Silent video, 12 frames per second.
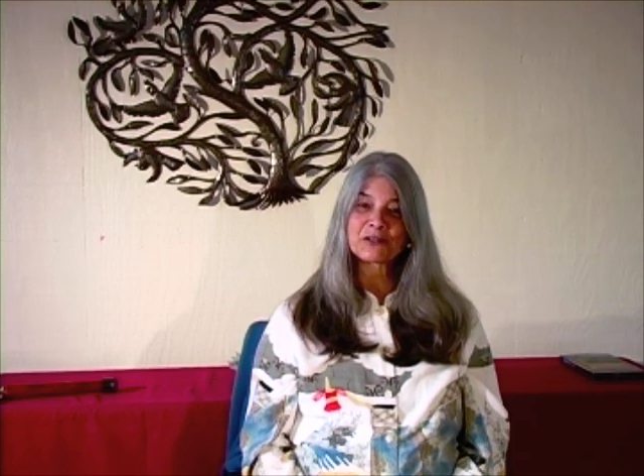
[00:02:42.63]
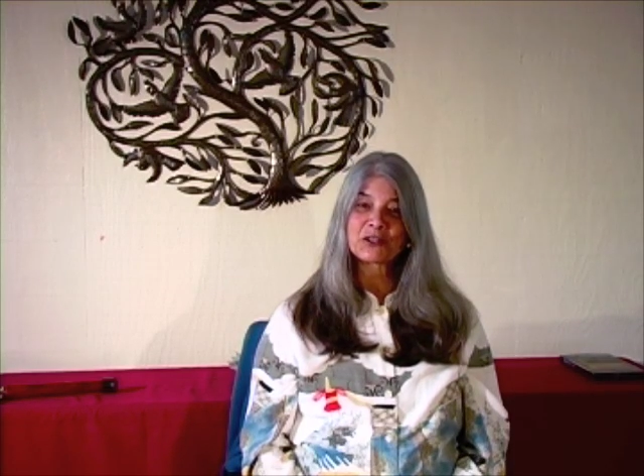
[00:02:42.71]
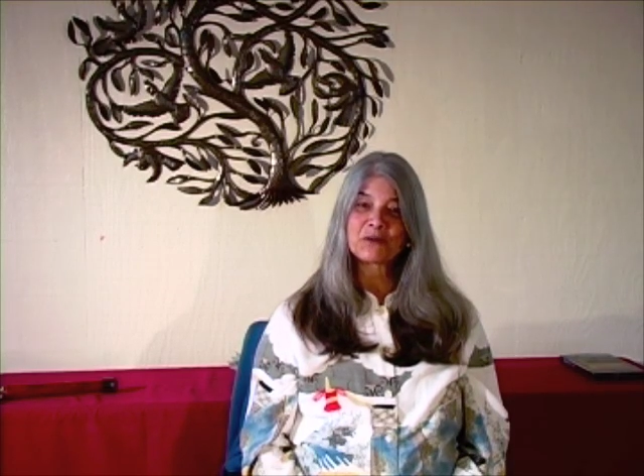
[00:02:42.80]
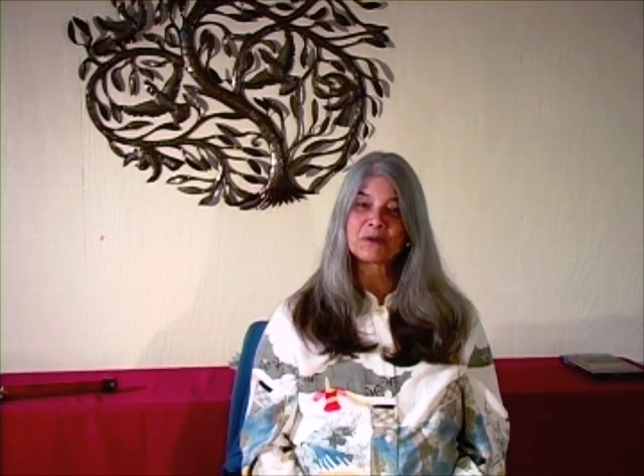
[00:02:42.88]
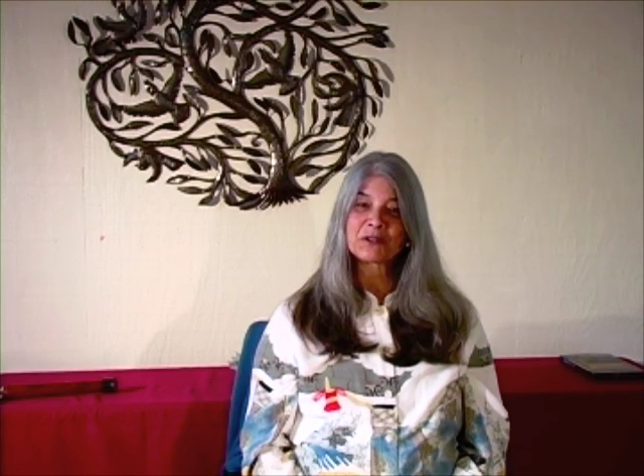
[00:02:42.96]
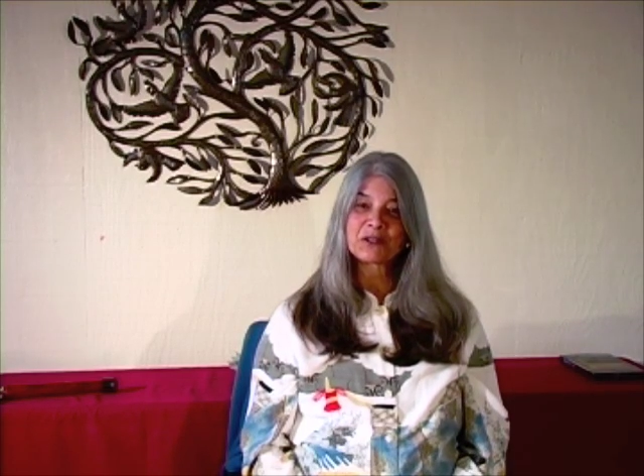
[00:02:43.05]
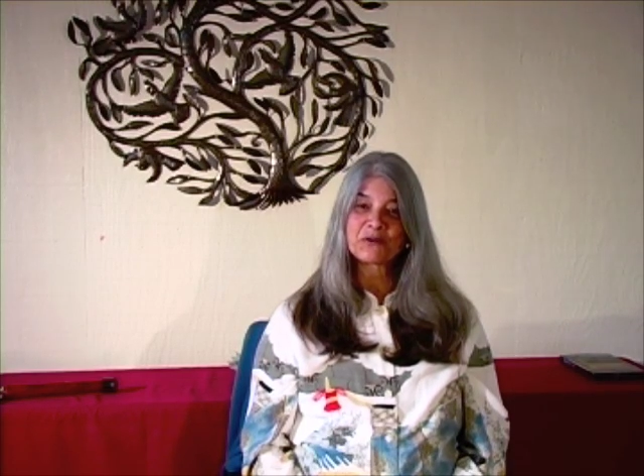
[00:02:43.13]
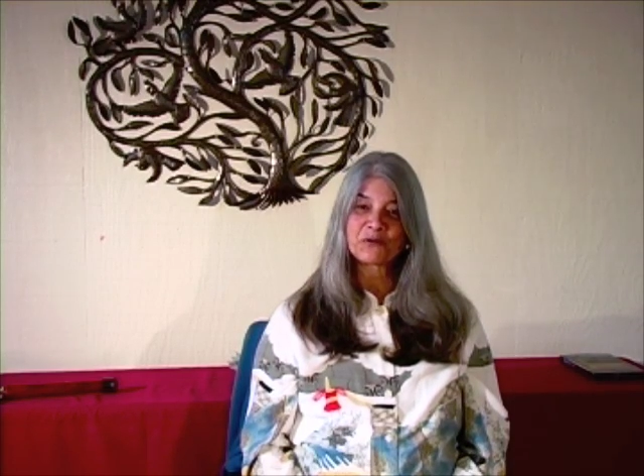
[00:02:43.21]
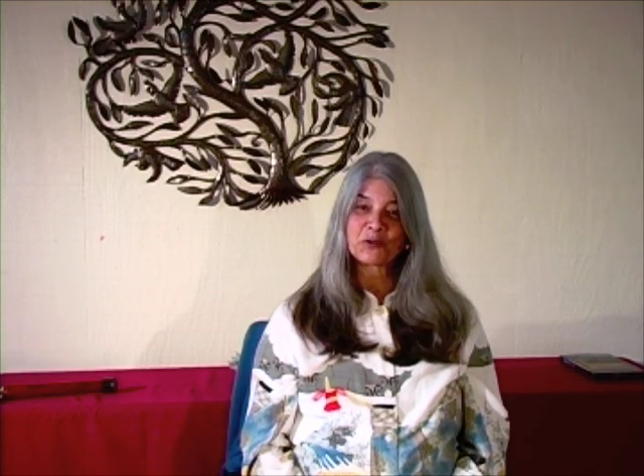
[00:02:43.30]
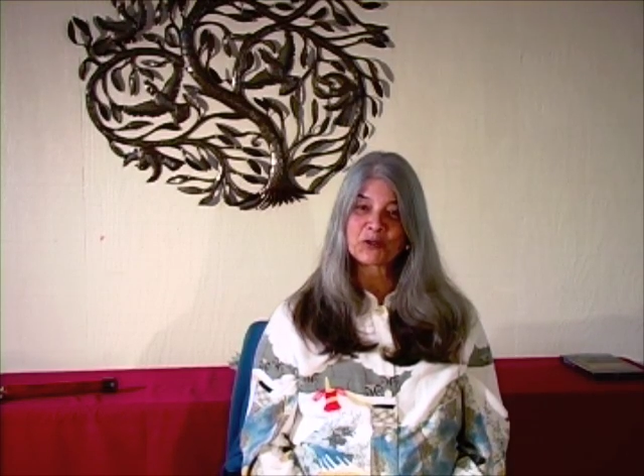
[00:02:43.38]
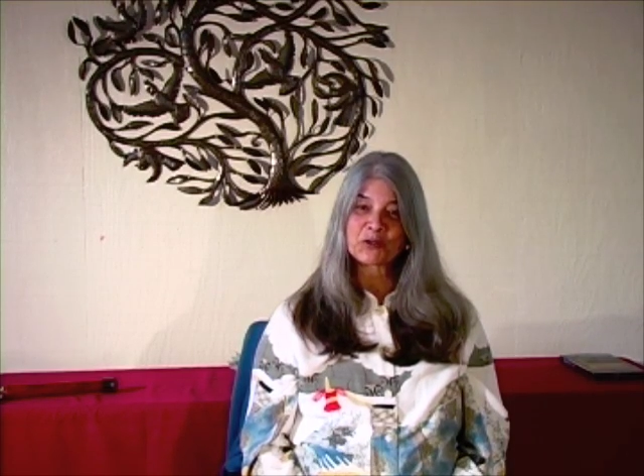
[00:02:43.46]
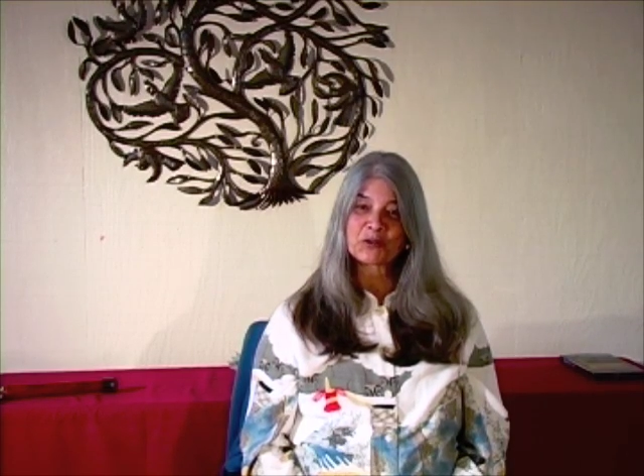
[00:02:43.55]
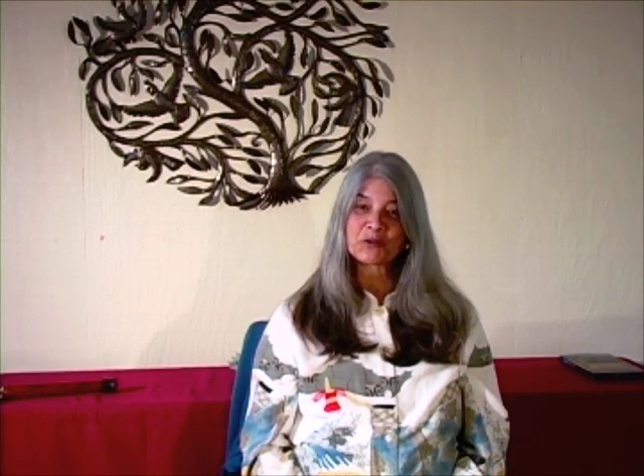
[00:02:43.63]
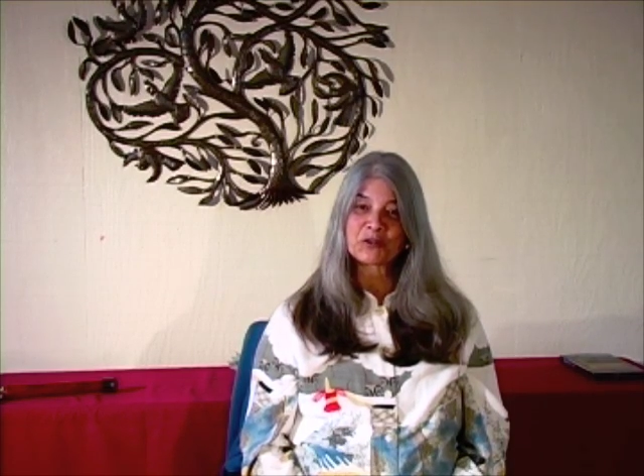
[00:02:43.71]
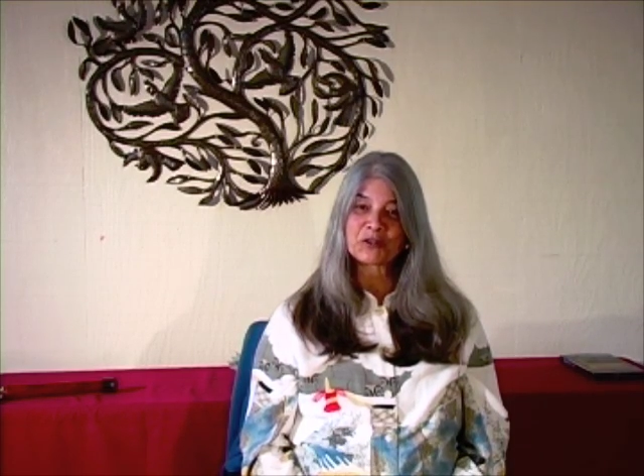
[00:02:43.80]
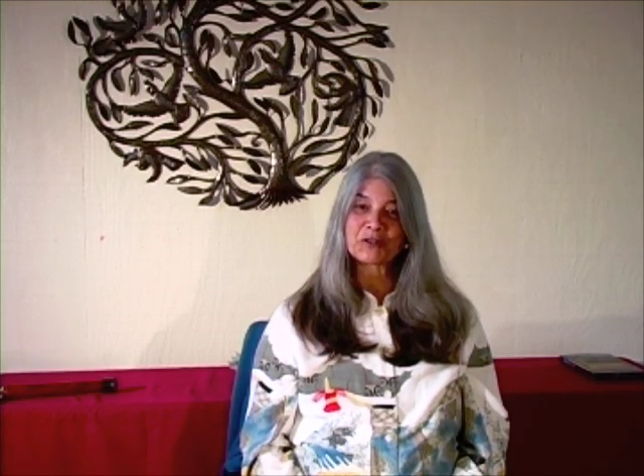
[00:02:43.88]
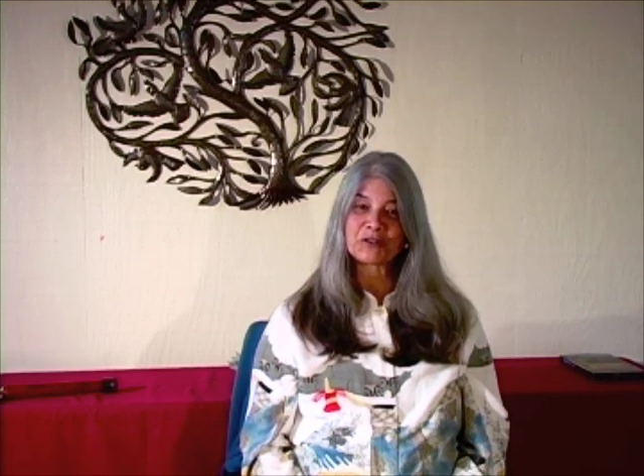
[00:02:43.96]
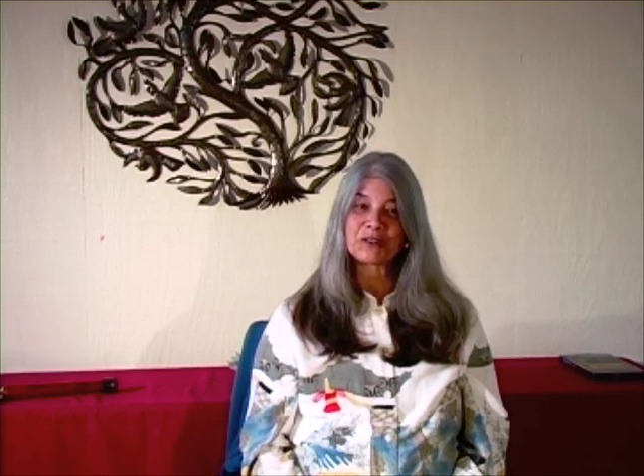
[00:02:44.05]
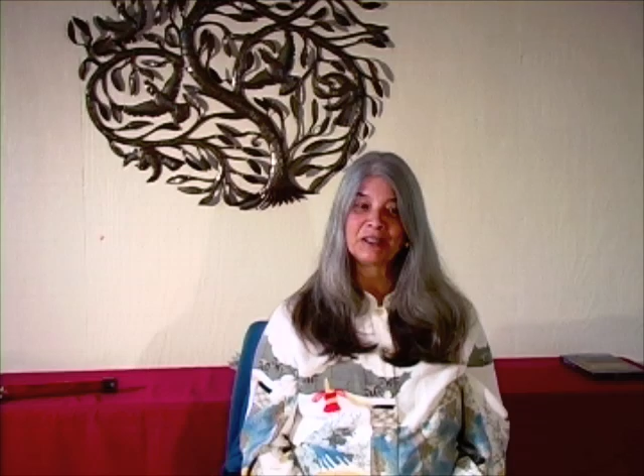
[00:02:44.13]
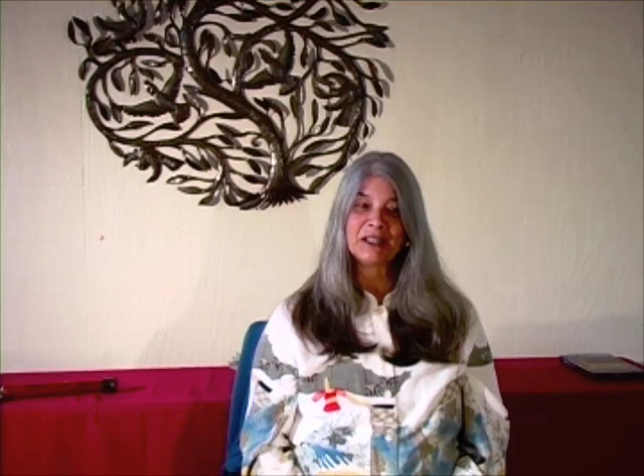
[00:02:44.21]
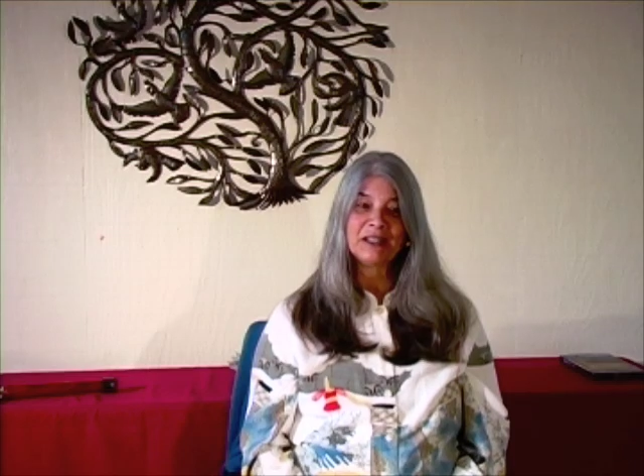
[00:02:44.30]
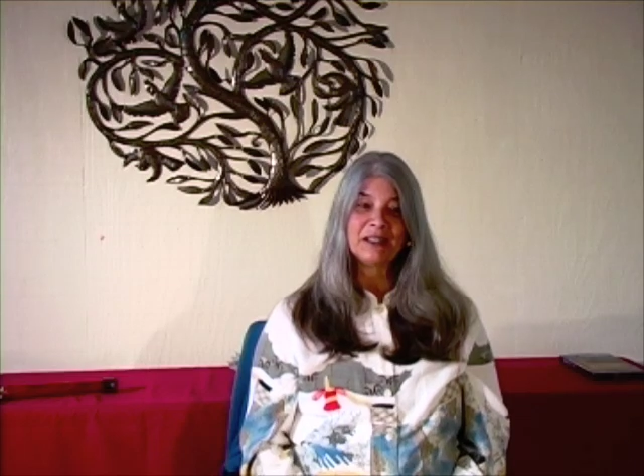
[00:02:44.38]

She was the first surgical